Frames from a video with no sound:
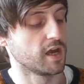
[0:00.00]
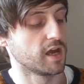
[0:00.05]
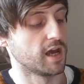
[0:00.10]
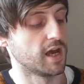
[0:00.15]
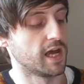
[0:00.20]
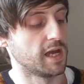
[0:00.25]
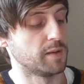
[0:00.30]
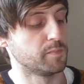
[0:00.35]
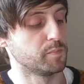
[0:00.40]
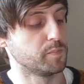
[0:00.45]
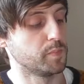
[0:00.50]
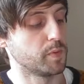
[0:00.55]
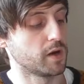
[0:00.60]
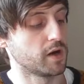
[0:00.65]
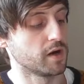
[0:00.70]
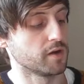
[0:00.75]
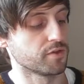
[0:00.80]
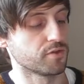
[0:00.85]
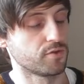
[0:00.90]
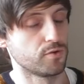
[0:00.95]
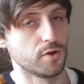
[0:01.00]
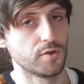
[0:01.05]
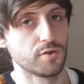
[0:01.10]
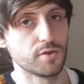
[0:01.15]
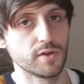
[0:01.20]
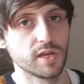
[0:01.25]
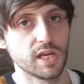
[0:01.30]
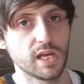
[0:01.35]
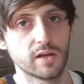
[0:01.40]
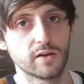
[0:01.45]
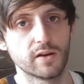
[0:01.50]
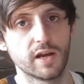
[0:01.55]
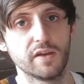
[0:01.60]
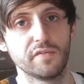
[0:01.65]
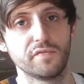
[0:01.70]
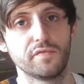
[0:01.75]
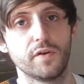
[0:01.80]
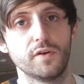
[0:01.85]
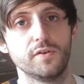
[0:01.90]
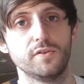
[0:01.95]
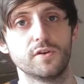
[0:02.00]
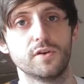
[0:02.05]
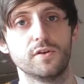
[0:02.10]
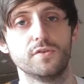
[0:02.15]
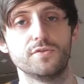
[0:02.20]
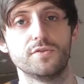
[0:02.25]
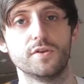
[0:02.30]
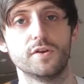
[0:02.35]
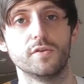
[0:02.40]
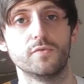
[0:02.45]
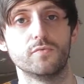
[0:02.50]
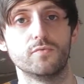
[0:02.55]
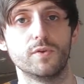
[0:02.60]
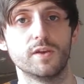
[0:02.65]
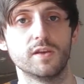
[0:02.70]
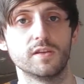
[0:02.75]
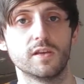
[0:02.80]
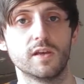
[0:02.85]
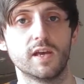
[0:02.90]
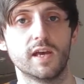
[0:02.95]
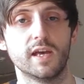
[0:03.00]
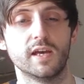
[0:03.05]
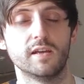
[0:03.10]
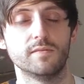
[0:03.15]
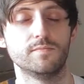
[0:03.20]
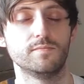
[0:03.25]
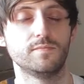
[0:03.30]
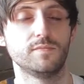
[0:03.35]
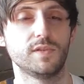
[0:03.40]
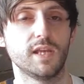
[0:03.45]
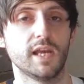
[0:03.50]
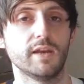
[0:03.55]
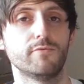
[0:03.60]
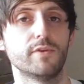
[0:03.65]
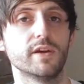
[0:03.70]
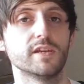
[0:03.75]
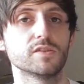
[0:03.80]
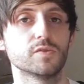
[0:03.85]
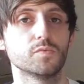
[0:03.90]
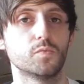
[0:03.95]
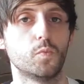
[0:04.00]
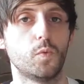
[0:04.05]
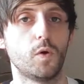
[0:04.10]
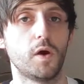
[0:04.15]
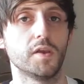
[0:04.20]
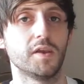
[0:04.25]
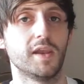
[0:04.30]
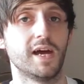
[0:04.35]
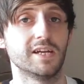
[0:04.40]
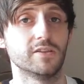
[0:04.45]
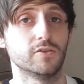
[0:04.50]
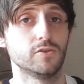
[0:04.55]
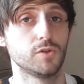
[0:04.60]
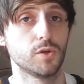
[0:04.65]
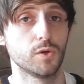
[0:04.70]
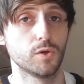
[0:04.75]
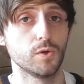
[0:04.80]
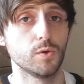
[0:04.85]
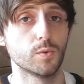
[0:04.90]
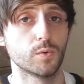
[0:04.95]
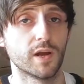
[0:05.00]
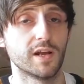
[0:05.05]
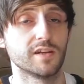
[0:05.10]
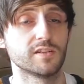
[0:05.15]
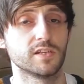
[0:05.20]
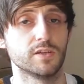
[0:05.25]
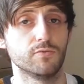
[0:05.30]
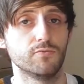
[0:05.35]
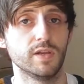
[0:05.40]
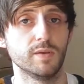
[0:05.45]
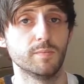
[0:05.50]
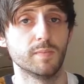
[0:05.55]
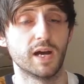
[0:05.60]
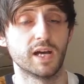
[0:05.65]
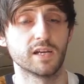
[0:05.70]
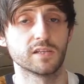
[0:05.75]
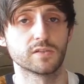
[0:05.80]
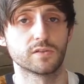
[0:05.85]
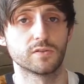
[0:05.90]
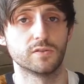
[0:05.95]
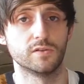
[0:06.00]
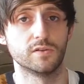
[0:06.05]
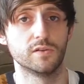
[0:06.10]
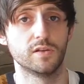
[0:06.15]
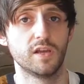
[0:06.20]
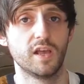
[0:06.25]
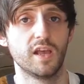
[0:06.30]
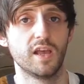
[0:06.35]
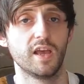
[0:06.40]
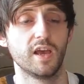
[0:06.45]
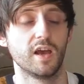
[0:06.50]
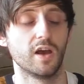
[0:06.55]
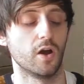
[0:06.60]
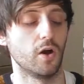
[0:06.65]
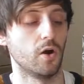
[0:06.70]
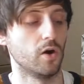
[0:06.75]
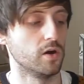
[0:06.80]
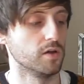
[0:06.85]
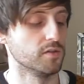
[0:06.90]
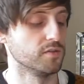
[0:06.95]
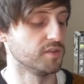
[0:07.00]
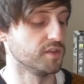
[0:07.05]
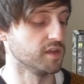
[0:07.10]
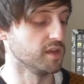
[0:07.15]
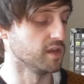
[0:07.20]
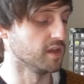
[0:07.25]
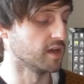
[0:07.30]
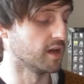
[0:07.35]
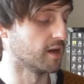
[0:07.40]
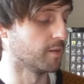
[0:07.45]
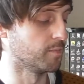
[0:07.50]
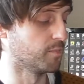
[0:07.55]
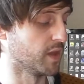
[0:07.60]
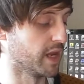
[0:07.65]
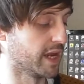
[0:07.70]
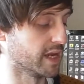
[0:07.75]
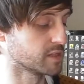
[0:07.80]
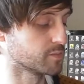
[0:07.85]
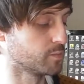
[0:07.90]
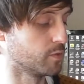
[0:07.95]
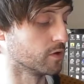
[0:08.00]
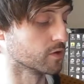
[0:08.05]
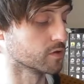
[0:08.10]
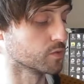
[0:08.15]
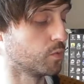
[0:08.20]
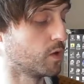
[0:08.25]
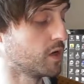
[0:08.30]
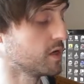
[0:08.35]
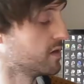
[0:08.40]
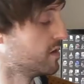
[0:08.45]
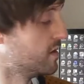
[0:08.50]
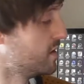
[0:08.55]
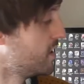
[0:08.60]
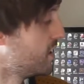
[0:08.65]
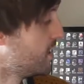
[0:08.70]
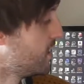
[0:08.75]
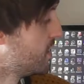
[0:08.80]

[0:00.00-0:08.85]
But throughout the year I found out that Dead Rising 1 and 2 were actually remastered on the Xbox One,